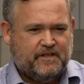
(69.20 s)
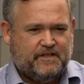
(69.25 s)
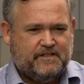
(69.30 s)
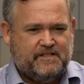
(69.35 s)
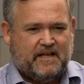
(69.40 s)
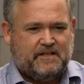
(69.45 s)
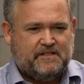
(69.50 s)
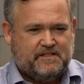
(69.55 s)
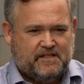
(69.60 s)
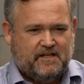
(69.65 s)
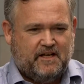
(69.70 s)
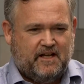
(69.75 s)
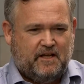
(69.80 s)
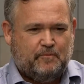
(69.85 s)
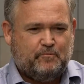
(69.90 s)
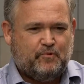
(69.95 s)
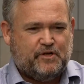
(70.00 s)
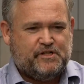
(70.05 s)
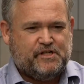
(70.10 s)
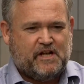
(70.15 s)
The
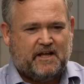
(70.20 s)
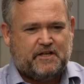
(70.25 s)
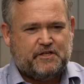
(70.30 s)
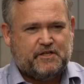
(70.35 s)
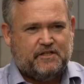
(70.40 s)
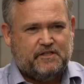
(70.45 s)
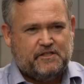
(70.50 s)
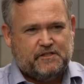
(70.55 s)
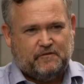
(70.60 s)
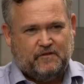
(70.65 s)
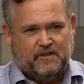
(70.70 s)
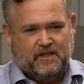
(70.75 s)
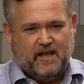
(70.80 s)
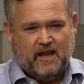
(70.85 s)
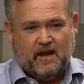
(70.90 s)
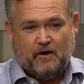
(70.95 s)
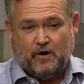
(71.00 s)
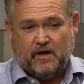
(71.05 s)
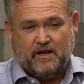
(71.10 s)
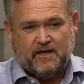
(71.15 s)
density projections for
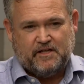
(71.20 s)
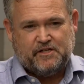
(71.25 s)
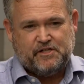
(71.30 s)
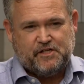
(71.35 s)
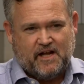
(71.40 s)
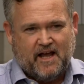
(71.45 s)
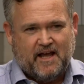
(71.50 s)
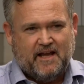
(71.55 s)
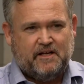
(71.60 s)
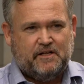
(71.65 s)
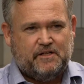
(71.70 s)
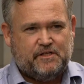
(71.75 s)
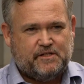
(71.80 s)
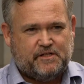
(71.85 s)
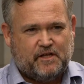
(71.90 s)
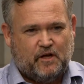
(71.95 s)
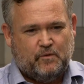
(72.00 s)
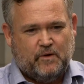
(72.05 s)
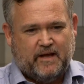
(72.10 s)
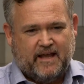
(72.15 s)
the area changed,
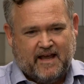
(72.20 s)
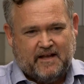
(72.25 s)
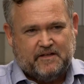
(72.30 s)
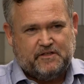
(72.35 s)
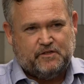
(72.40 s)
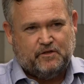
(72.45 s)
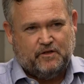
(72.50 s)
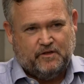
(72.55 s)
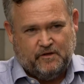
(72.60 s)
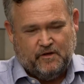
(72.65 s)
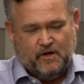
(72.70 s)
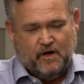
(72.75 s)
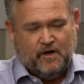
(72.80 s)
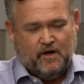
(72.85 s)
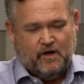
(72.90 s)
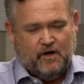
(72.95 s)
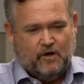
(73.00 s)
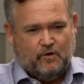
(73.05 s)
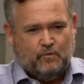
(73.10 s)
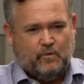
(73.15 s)
so we had to
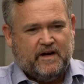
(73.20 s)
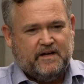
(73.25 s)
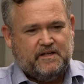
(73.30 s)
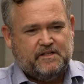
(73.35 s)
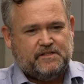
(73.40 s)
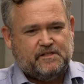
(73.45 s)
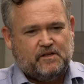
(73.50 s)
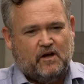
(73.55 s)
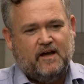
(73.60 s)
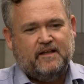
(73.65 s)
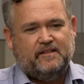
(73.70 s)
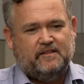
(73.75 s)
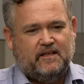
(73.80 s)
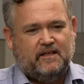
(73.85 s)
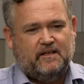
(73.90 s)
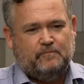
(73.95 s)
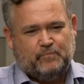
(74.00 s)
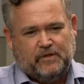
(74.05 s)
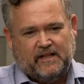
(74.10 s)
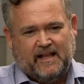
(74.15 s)
redesign
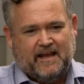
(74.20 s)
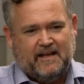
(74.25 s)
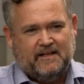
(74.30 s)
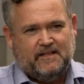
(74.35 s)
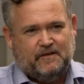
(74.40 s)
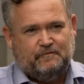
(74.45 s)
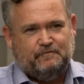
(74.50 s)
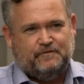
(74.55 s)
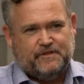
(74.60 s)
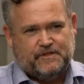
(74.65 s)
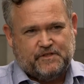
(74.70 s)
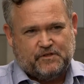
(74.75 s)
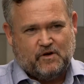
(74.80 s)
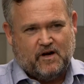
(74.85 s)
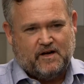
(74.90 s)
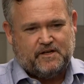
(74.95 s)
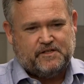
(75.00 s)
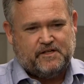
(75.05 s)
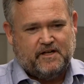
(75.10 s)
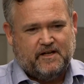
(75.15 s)
the planned
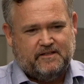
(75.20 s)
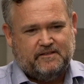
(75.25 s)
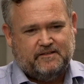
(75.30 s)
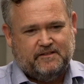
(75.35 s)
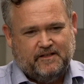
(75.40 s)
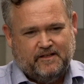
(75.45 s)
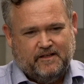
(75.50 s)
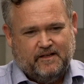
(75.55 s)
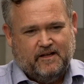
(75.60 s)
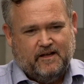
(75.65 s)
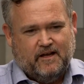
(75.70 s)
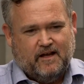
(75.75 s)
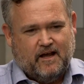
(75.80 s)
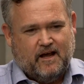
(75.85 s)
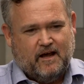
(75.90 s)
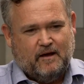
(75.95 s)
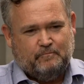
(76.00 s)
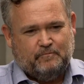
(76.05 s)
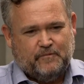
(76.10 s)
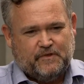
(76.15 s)
infrastructure
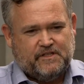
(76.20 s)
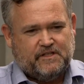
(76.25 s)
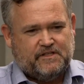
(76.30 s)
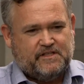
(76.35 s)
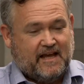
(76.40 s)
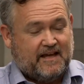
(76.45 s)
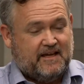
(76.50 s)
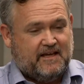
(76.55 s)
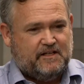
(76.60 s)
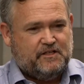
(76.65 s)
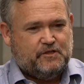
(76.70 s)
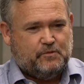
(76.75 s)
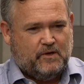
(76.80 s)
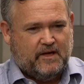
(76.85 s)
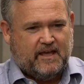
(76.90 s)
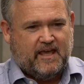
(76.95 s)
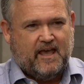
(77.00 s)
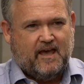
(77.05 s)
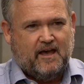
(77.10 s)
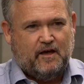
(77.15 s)
to take into
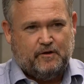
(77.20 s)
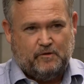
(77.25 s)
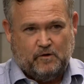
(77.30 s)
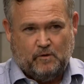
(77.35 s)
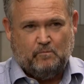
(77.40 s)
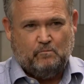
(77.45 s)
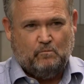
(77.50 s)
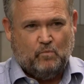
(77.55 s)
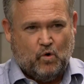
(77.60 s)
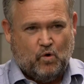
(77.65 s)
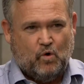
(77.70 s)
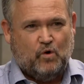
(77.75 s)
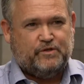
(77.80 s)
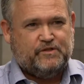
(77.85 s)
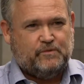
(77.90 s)
account more